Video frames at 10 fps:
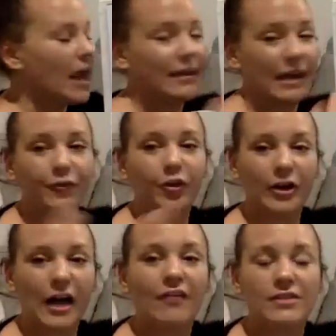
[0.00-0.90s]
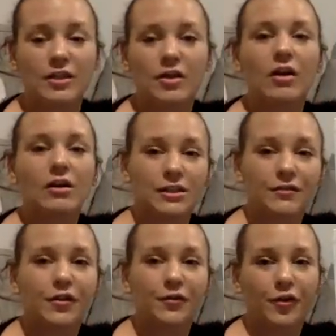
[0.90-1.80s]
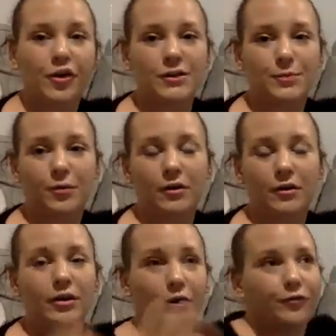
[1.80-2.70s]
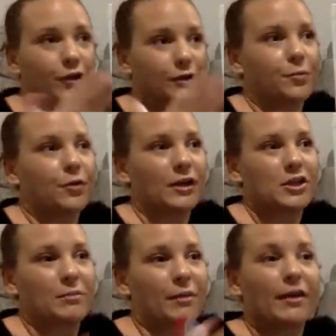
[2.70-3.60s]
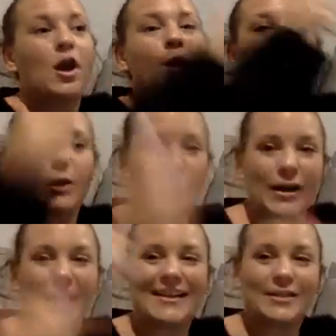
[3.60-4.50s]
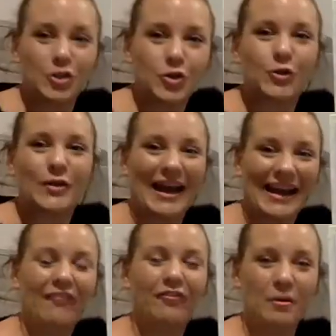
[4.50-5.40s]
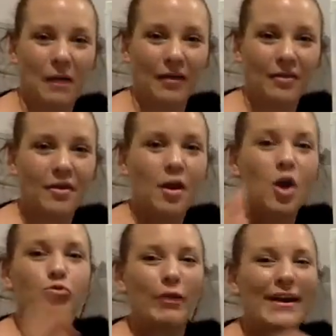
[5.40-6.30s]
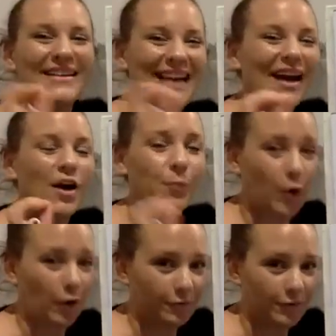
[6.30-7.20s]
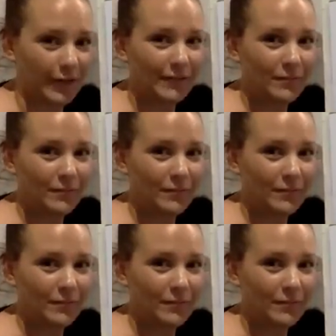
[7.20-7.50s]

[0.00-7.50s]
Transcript: Therefore, it covers the cost of your first product shipment. But you need to do that every month. Retail profit.